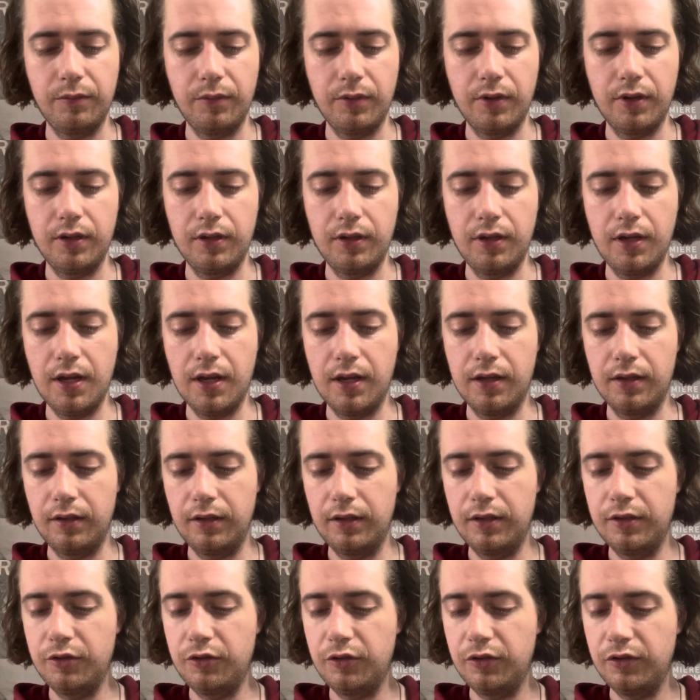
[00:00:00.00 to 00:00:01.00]
But yeah, in
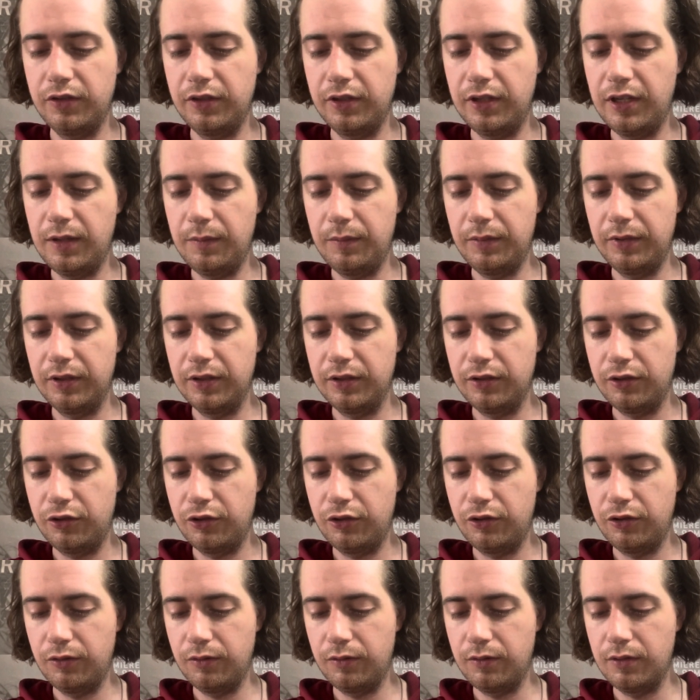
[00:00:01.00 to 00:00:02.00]
the interest of keeping this
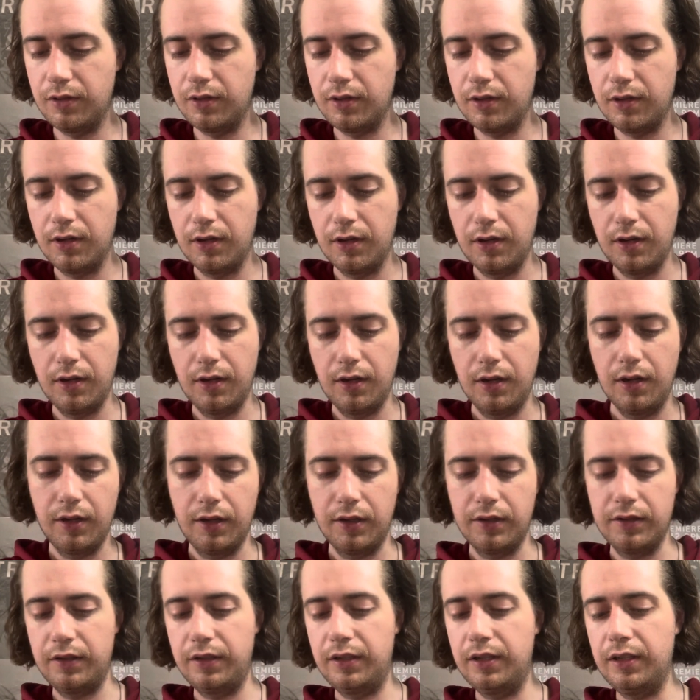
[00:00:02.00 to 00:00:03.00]
short,
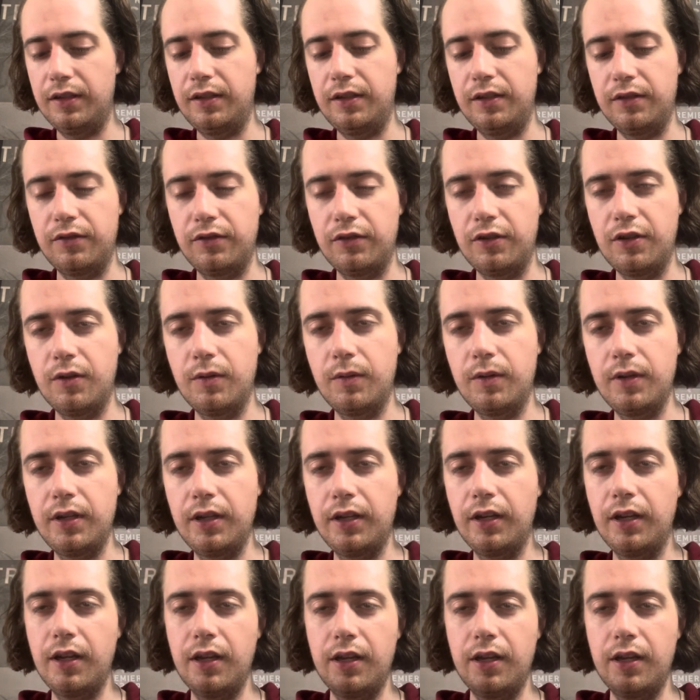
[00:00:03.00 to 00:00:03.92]
let's get this going.